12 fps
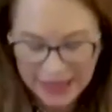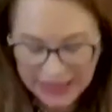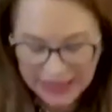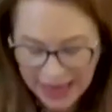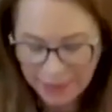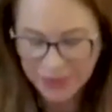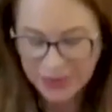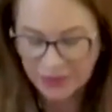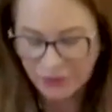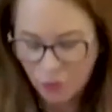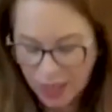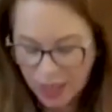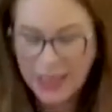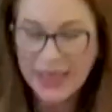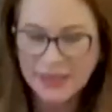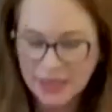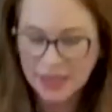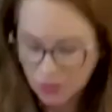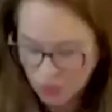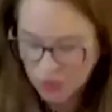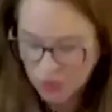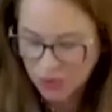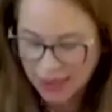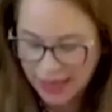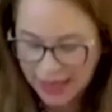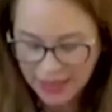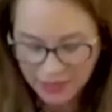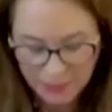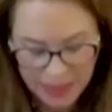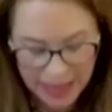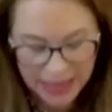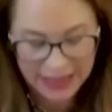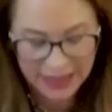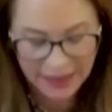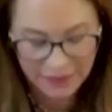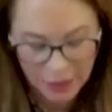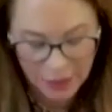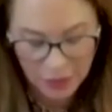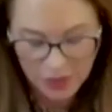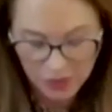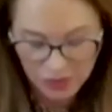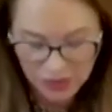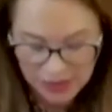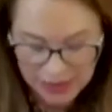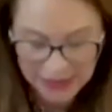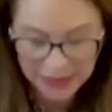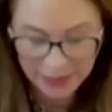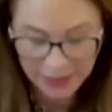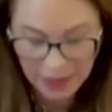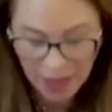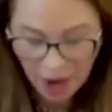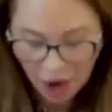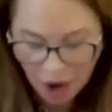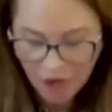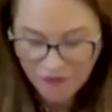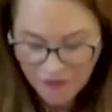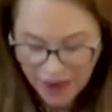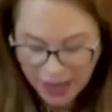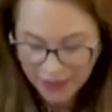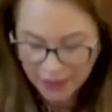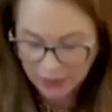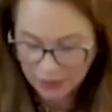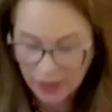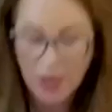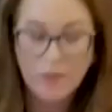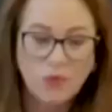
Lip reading: adaptive, well-institutionalized planning and evaluation systems are vital